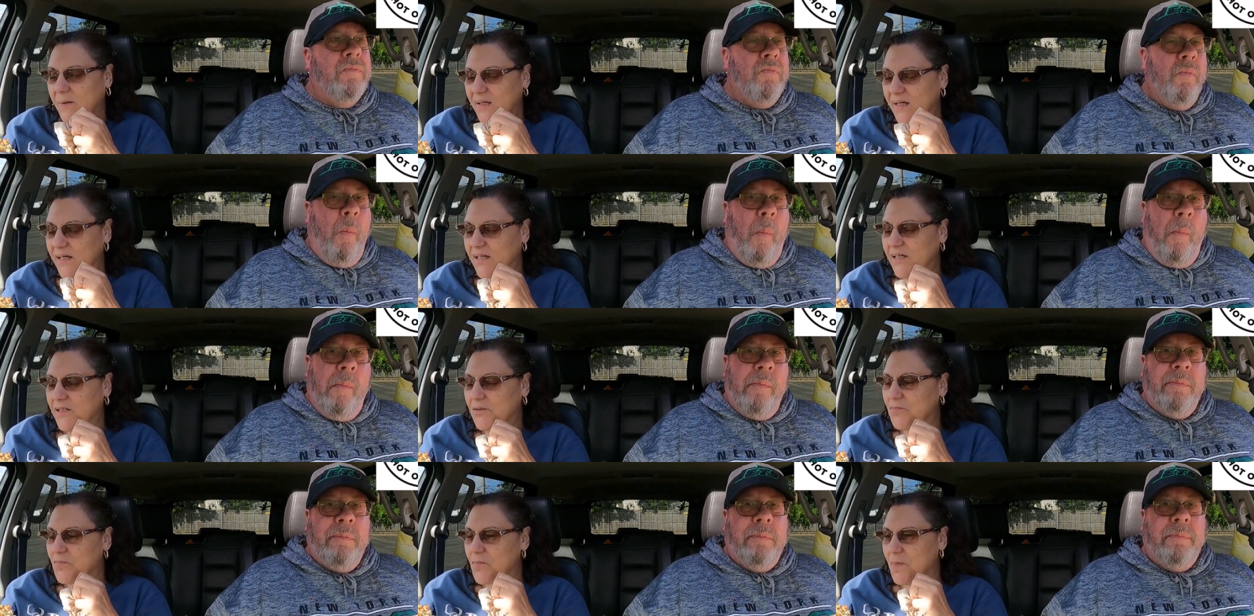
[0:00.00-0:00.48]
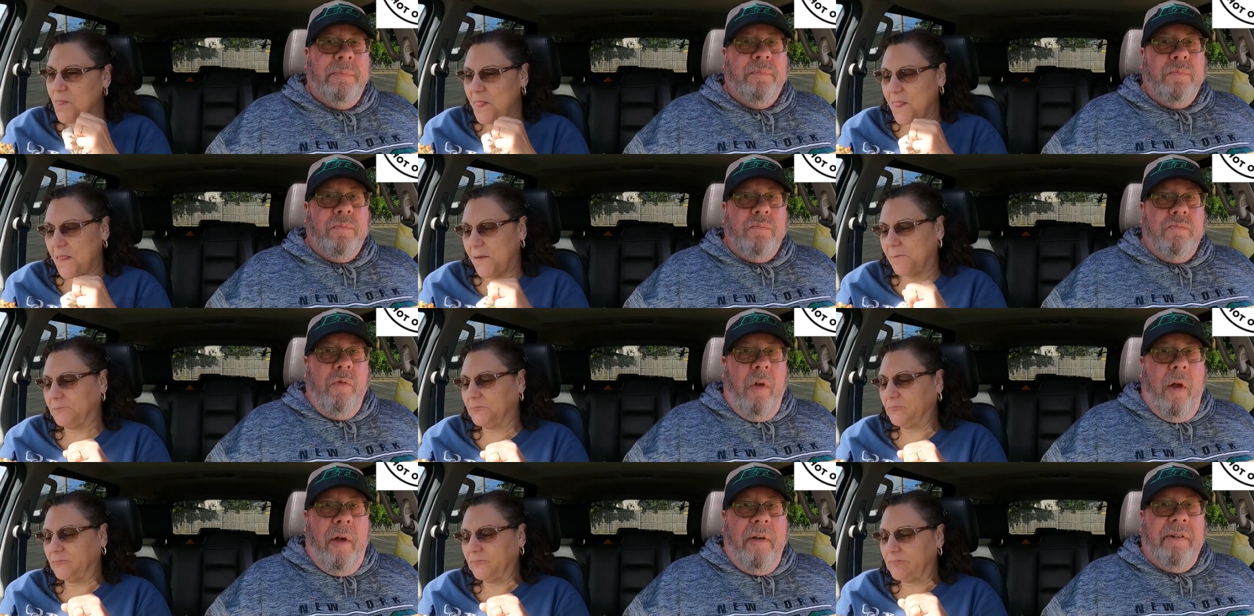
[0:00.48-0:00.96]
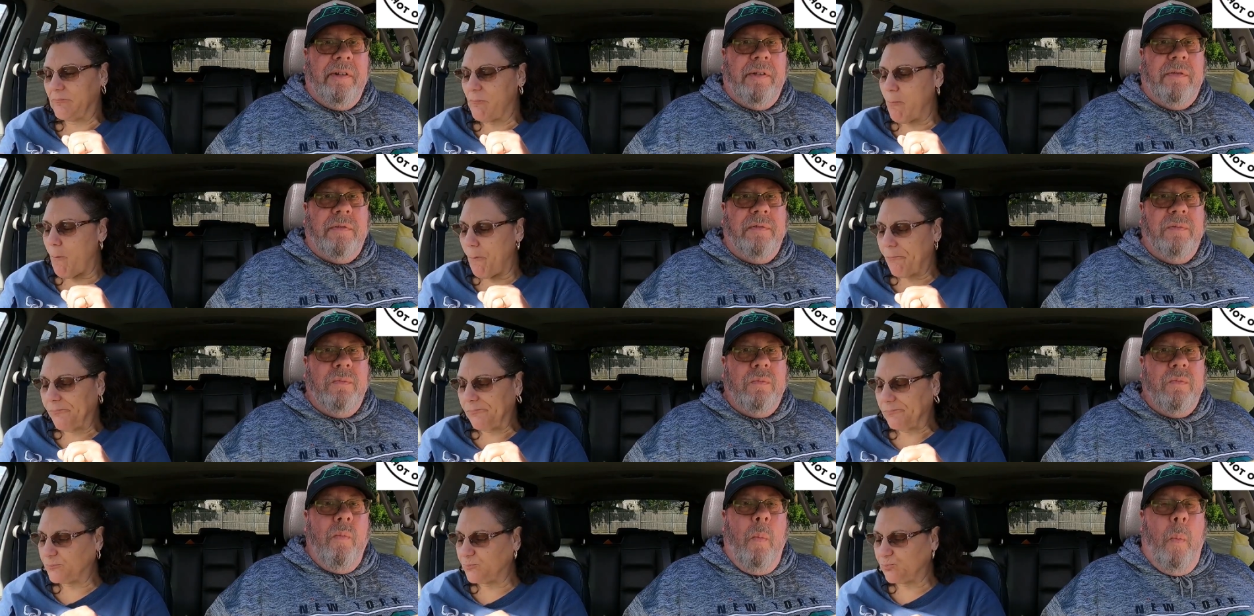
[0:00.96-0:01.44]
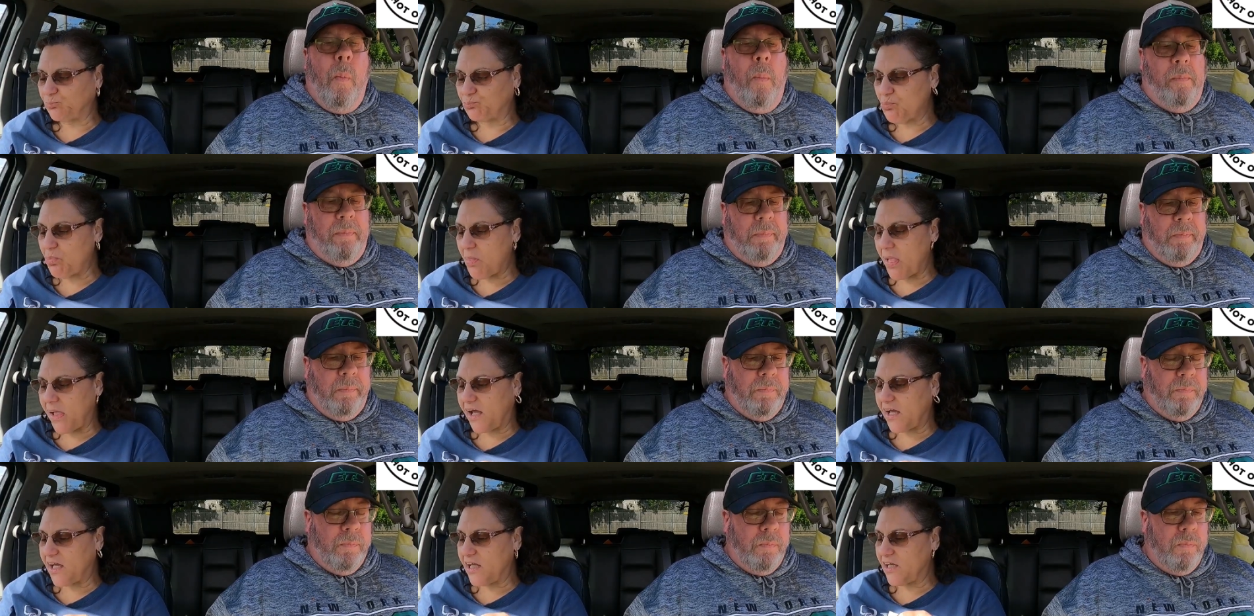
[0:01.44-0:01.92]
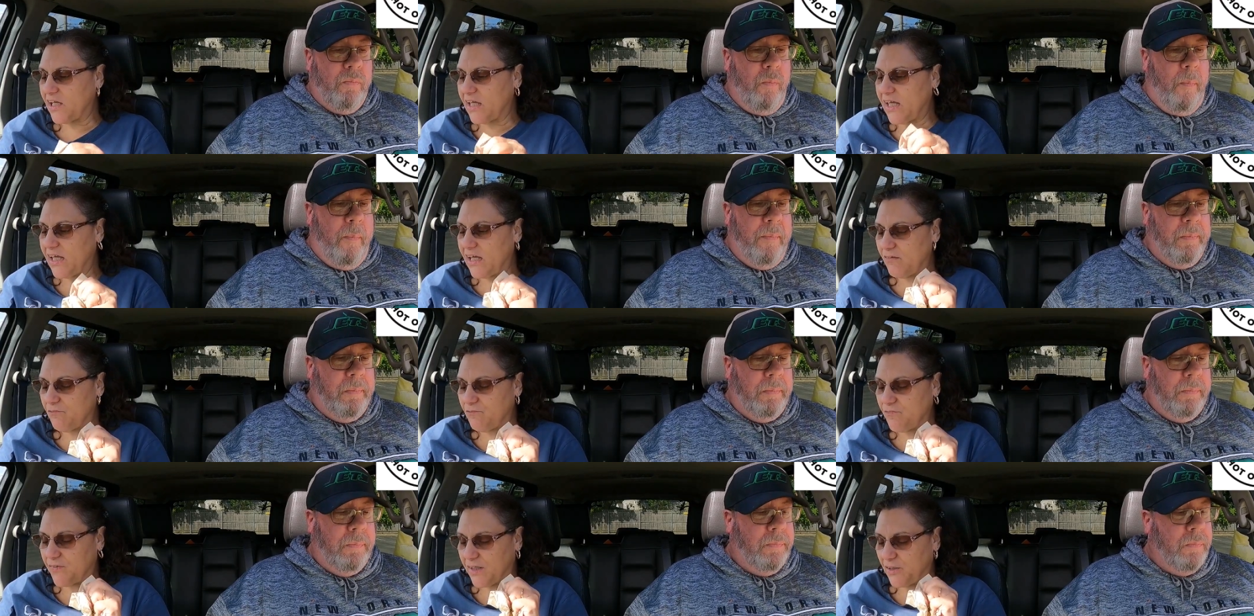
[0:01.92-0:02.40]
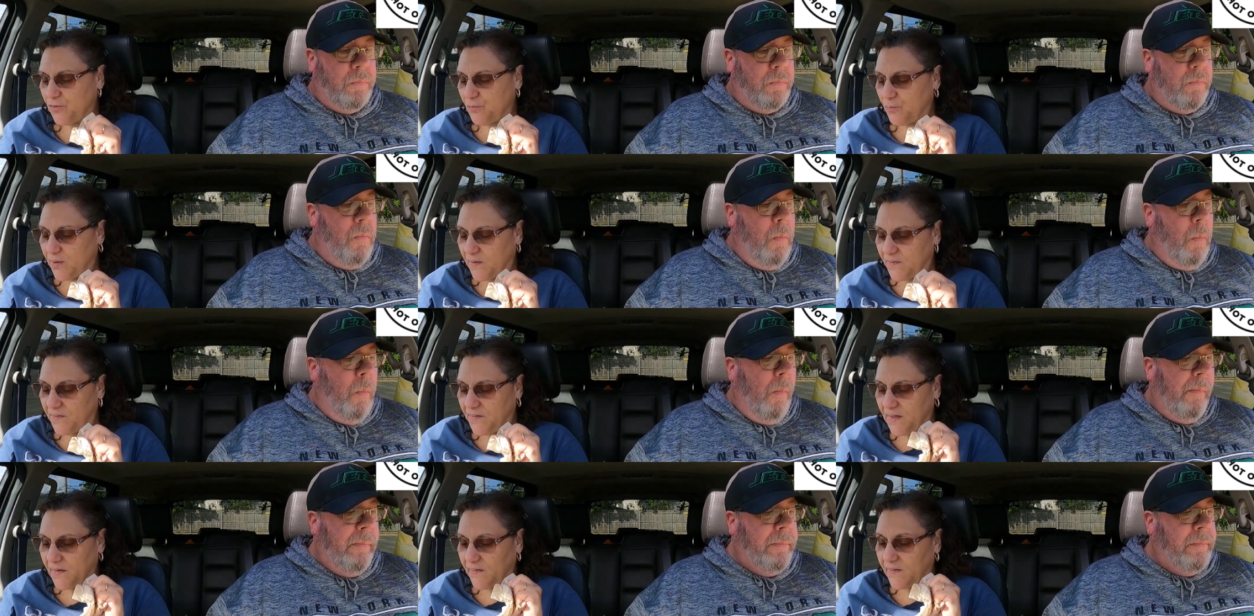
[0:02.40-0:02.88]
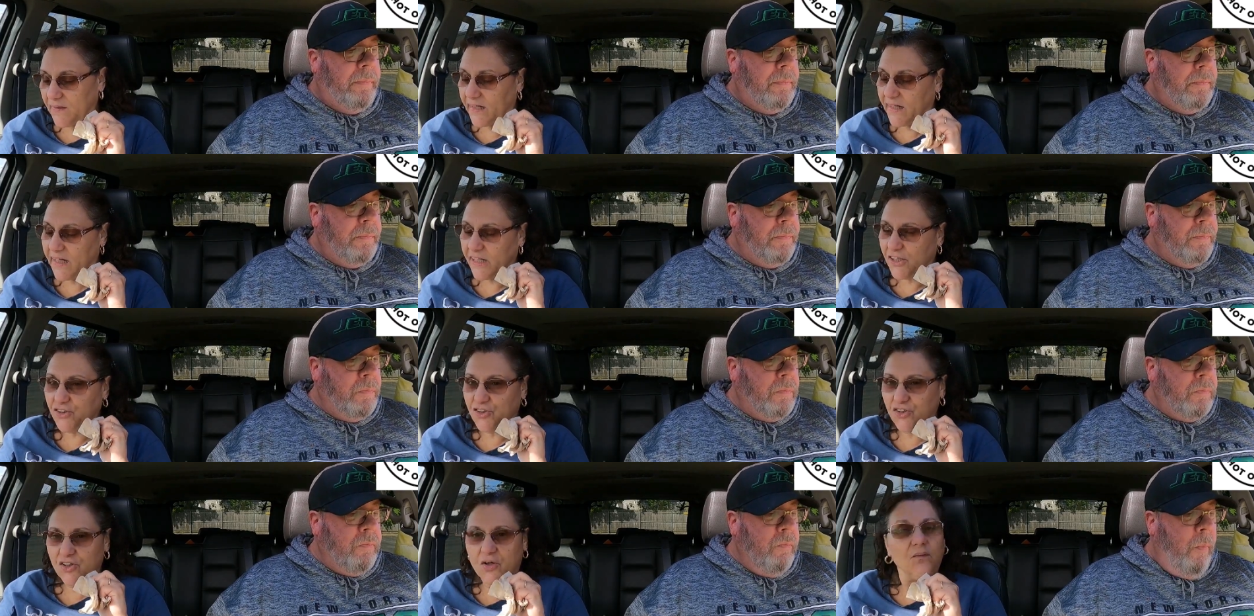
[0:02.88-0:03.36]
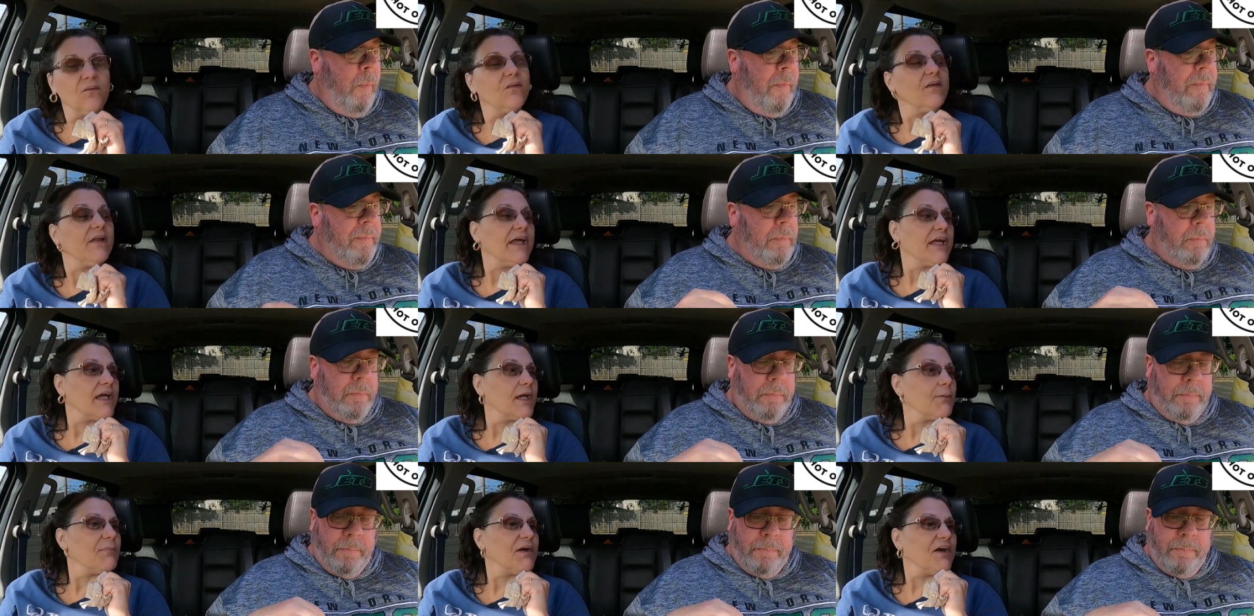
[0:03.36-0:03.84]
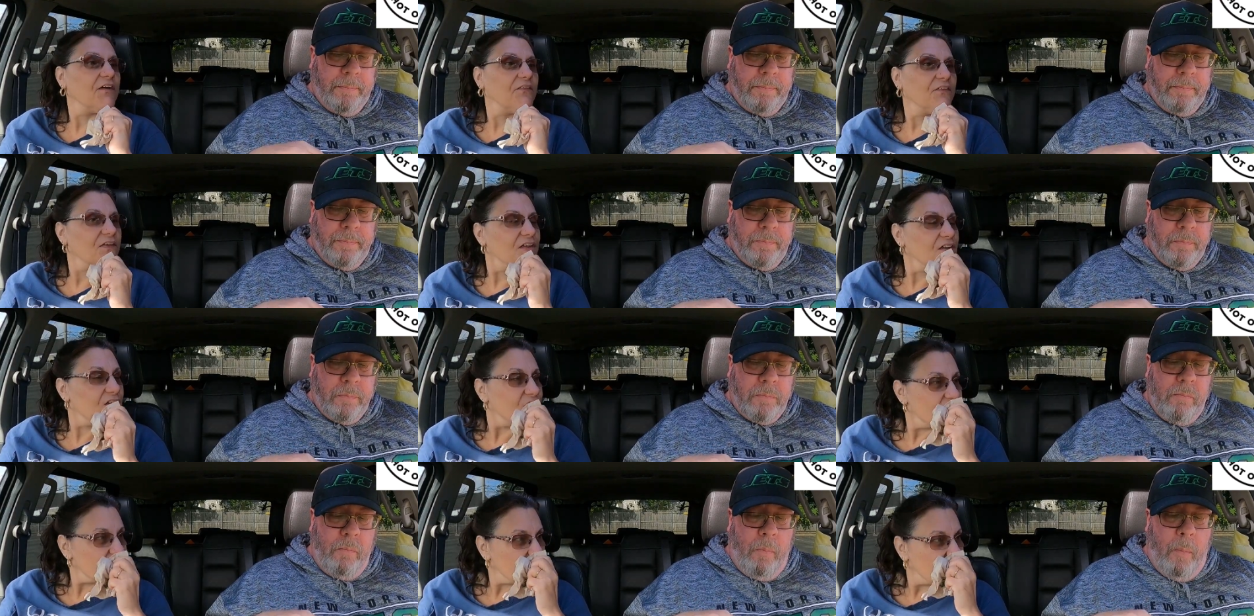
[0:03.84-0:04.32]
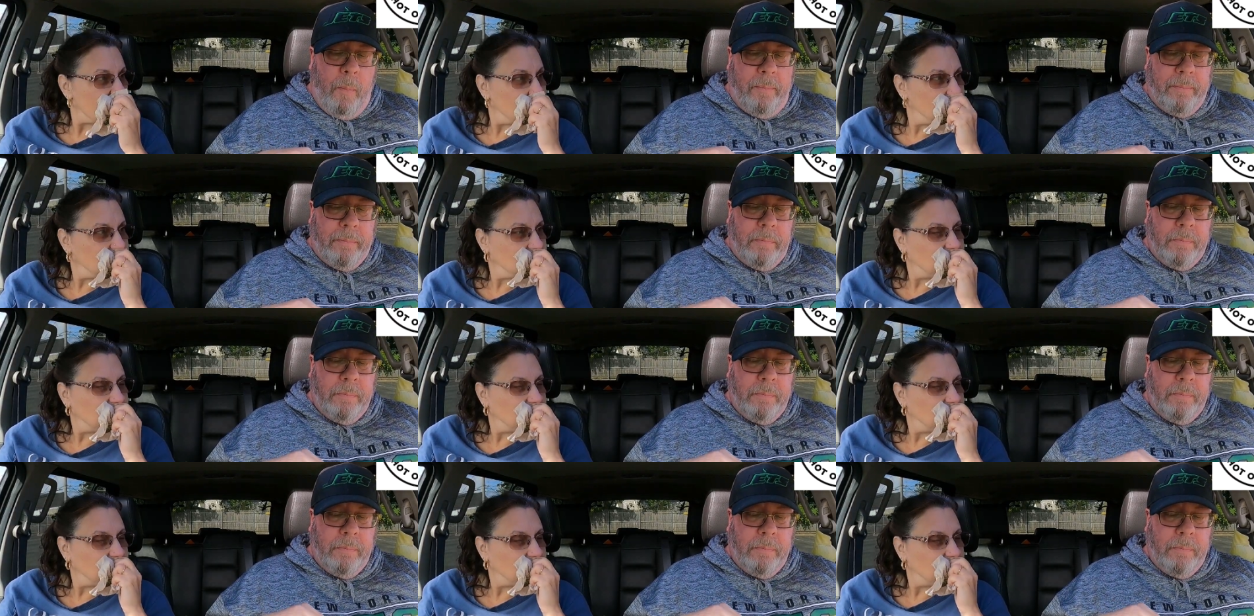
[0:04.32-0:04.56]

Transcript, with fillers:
Speaker 1: hit. I can't find one thing that I don't like about this.